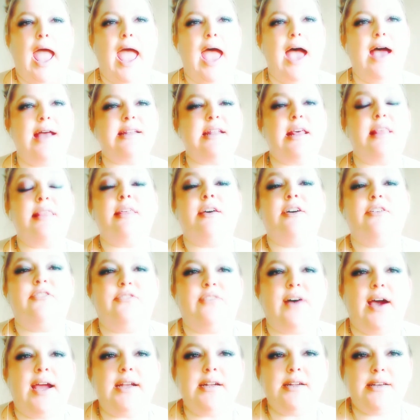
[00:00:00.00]
And the
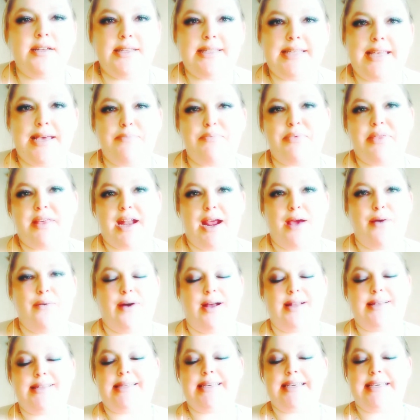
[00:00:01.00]
final tip that I
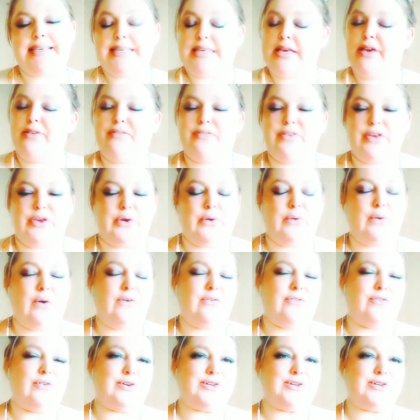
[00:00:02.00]
want to give you